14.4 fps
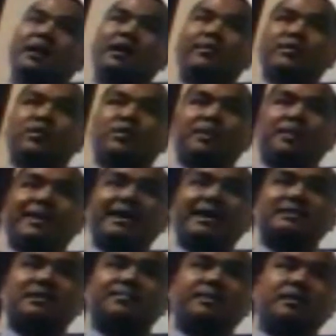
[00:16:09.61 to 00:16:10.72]
We'll go play
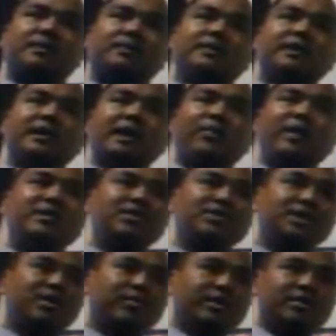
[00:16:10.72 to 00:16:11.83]
basketball. And why do you
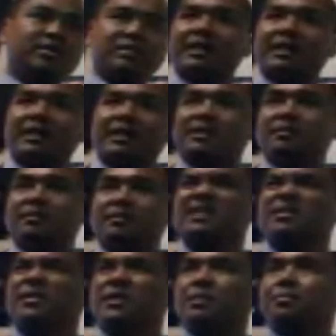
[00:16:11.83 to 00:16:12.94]
think we do that,
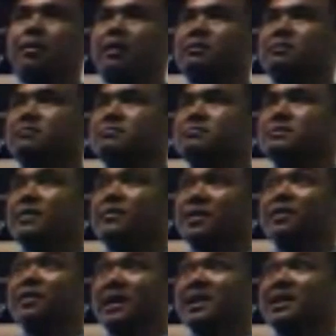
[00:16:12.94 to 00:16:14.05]
besides the fun part,
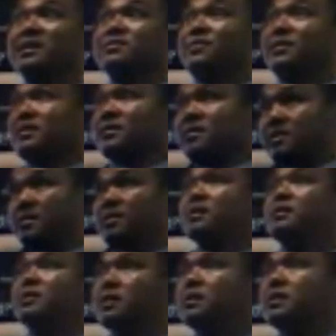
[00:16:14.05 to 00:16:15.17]
even though it is fun? Go ahead.